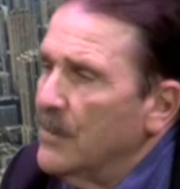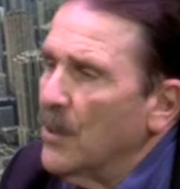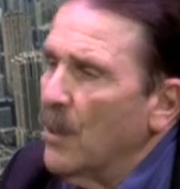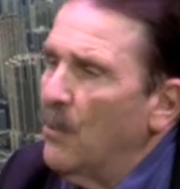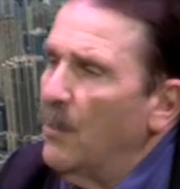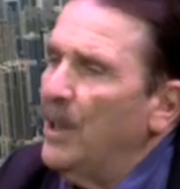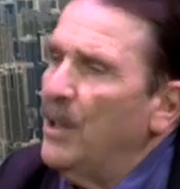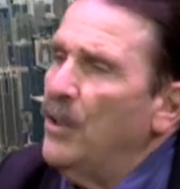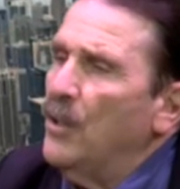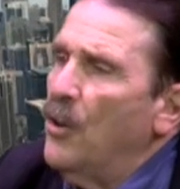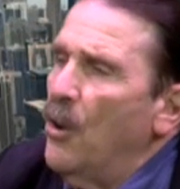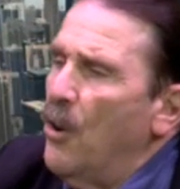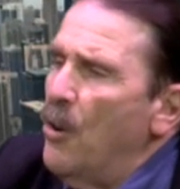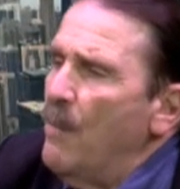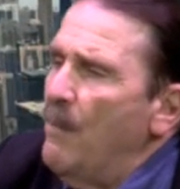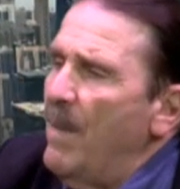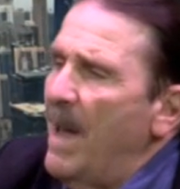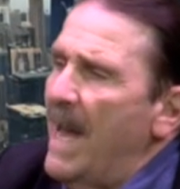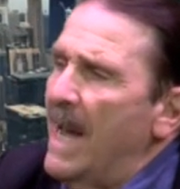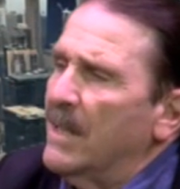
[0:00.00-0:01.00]
So what are you
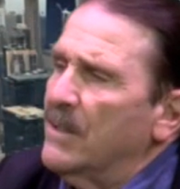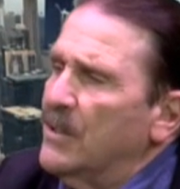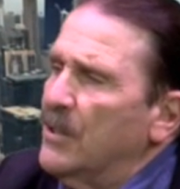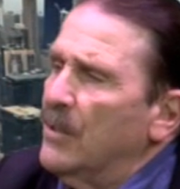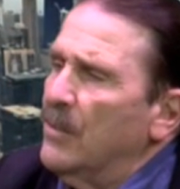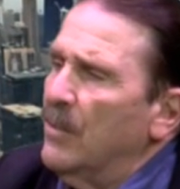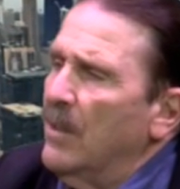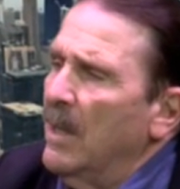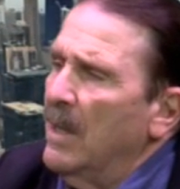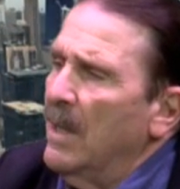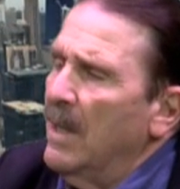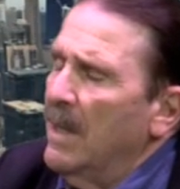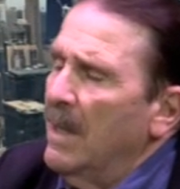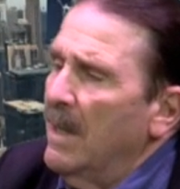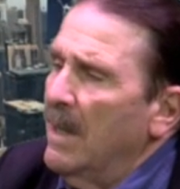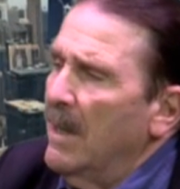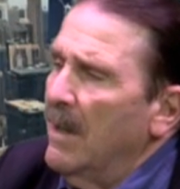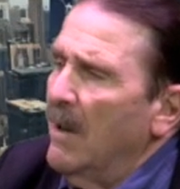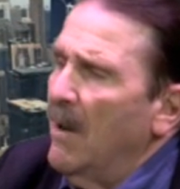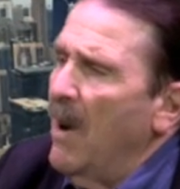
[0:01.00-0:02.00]
going back to?
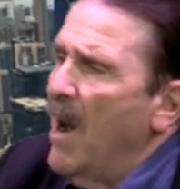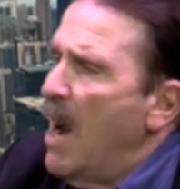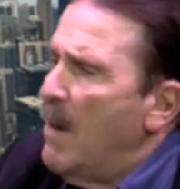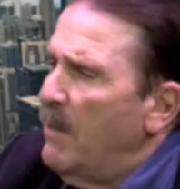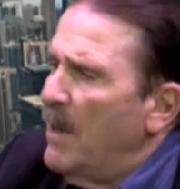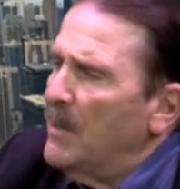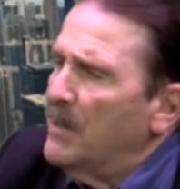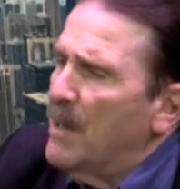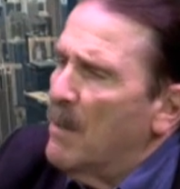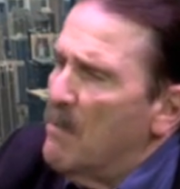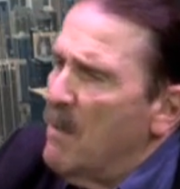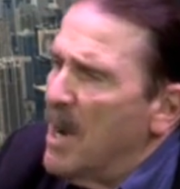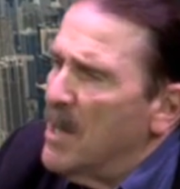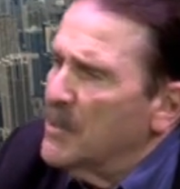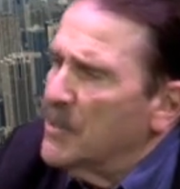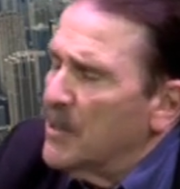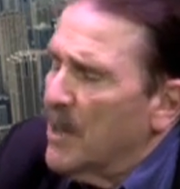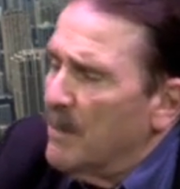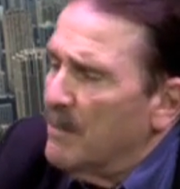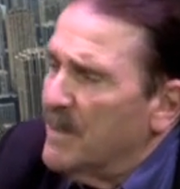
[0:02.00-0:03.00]
Unbelievable. How about the
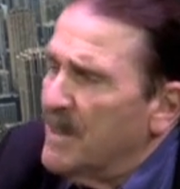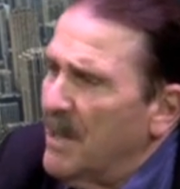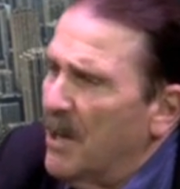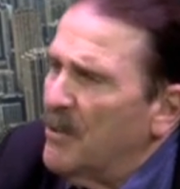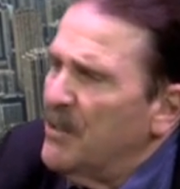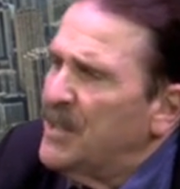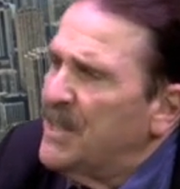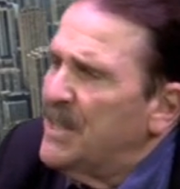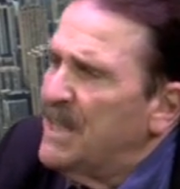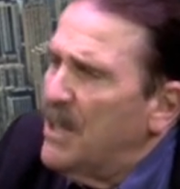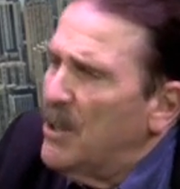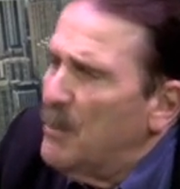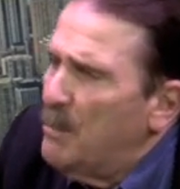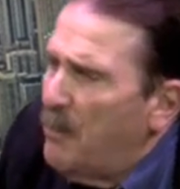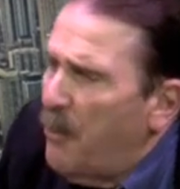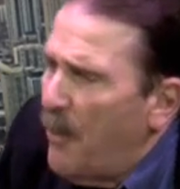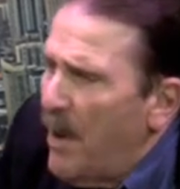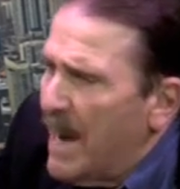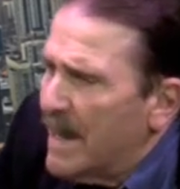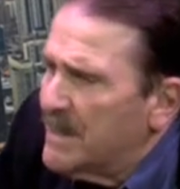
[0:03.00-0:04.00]
Muslims? They're still
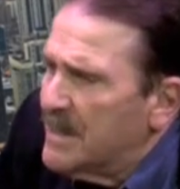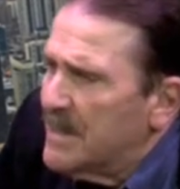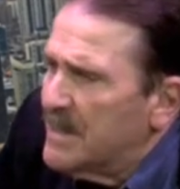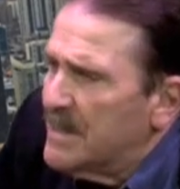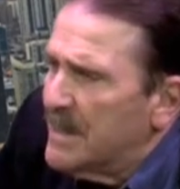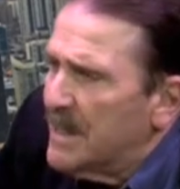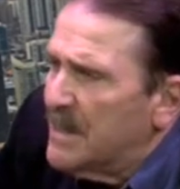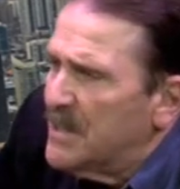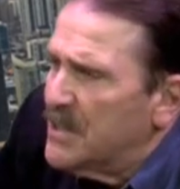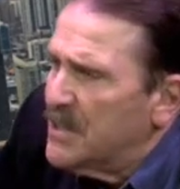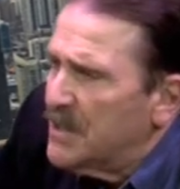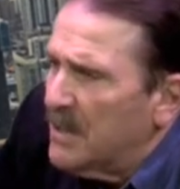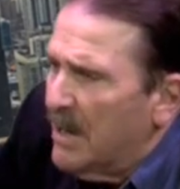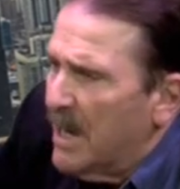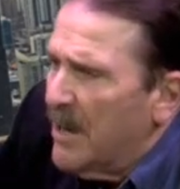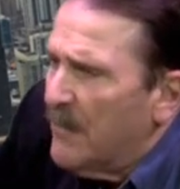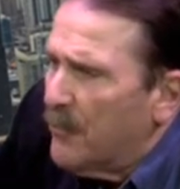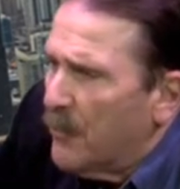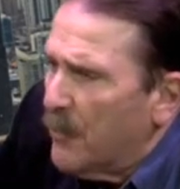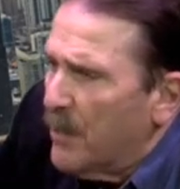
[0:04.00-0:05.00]
practicing
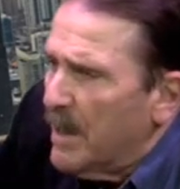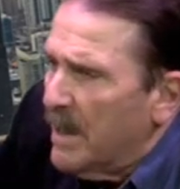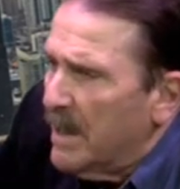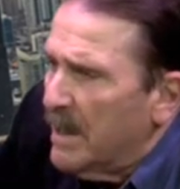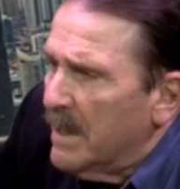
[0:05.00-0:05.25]
slavery.